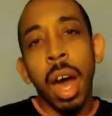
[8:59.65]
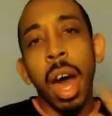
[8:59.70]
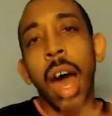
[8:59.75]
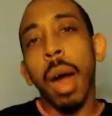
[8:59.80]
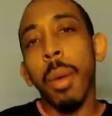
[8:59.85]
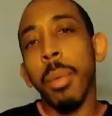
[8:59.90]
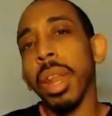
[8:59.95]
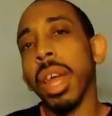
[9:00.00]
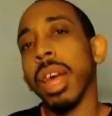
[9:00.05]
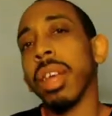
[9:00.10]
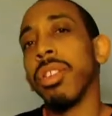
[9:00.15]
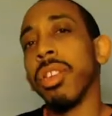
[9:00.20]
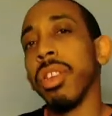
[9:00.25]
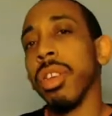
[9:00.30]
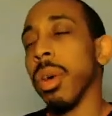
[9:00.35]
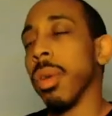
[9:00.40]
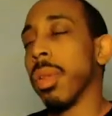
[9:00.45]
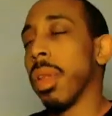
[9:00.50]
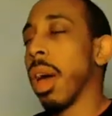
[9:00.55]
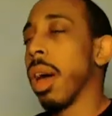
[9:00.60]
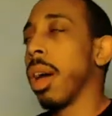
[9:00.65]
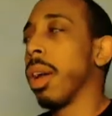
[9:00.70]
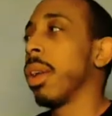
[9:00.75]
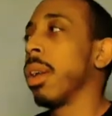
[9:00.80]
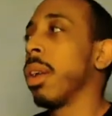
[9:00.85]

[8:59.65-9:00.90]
I would like to know that.